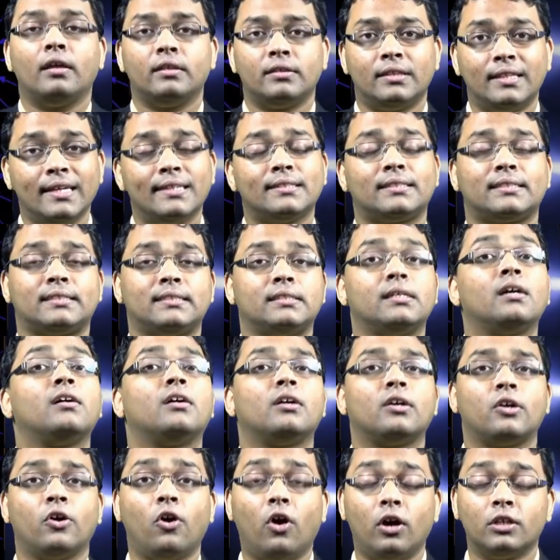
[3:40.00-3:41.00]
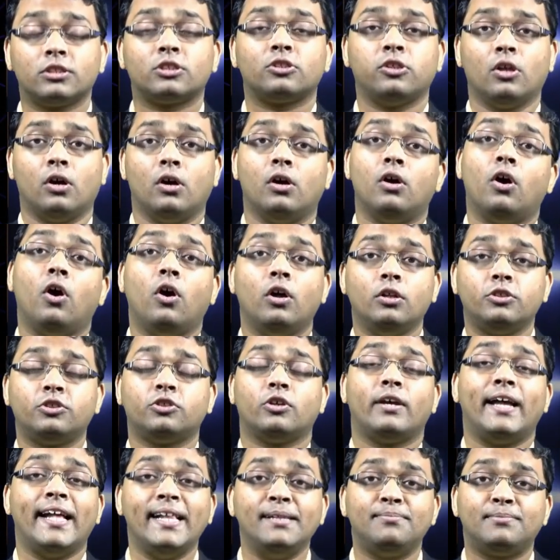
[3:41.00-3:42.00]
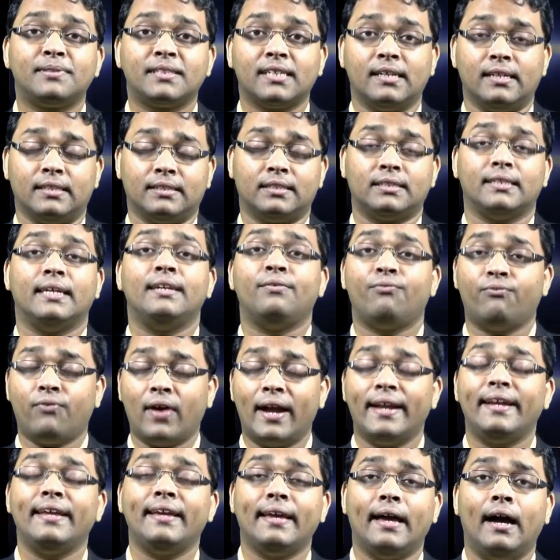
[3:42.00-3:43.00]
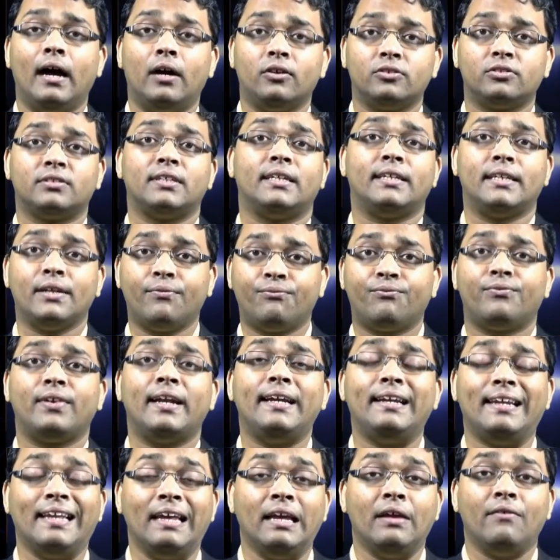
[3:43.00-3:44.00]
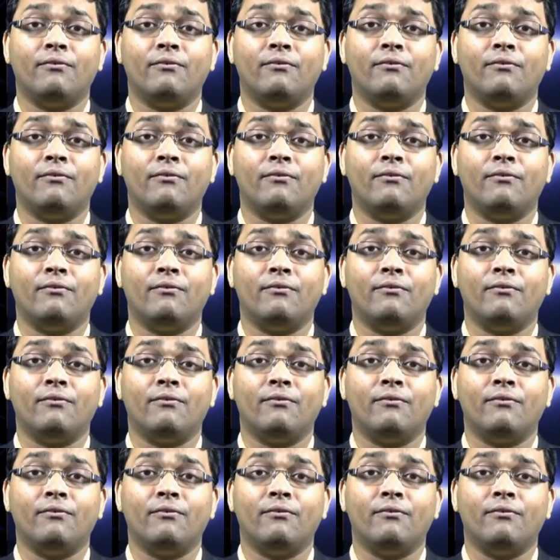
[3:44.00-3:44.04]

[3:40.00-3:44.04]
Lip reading: This Gauss law also helps us in finding out the different